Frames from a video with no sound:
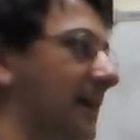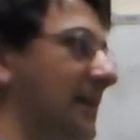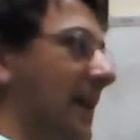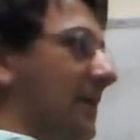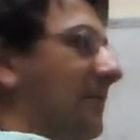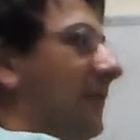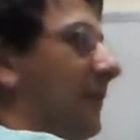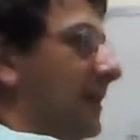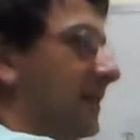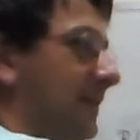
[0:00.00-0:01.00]
name for
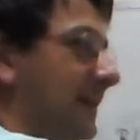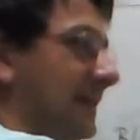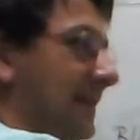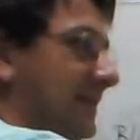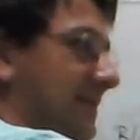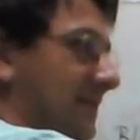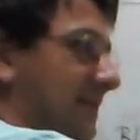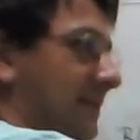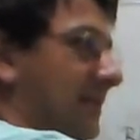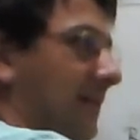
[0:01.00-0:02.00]
the Greek
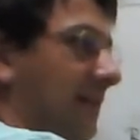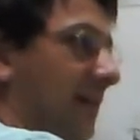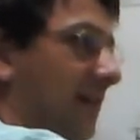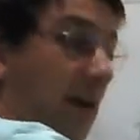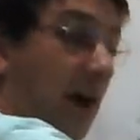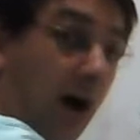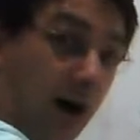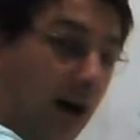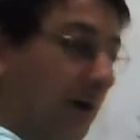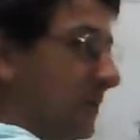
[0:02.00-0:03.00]
letter
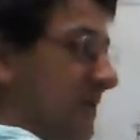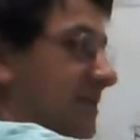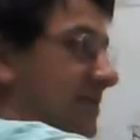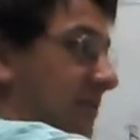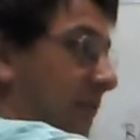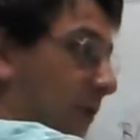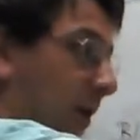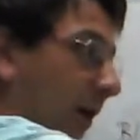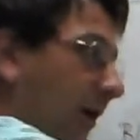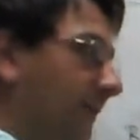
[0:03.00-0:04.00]
R, which is
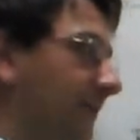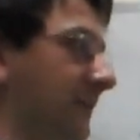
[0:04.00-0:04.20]
rho.